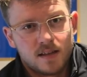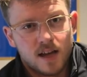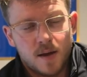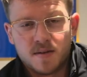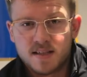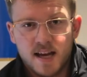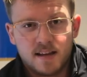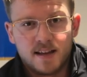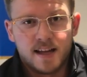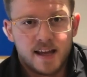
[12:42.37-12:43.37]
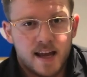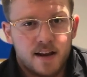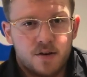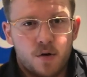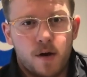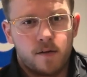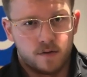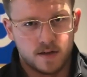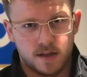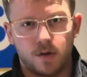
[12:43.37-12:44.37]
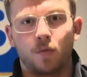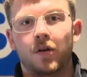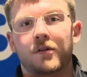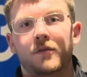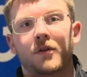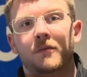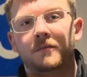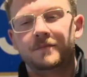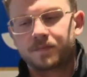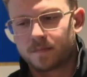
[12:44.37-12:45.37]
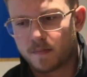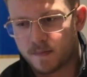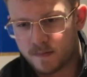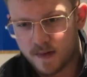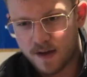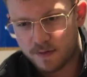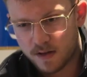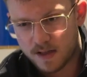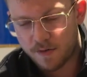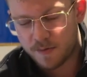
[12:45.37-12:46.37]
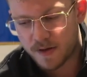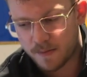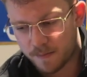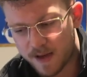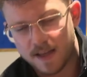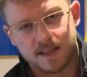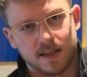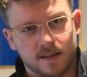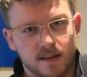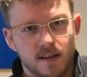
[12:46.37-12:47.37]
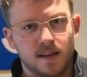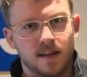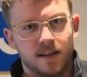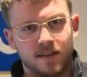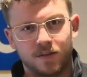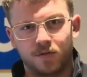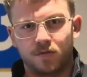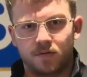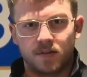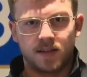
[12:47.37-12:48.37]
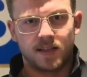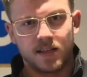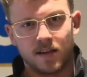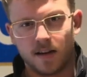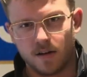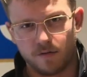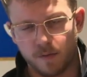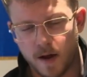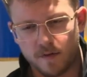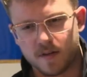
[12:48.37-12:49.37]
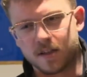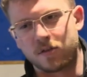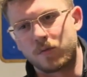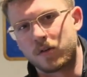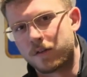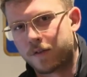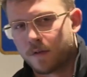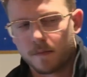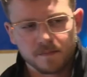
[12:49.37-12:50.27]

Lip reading: I'm sad that I can't know every single one of you. I feel like that would be amazing to see and hear from every single one of you.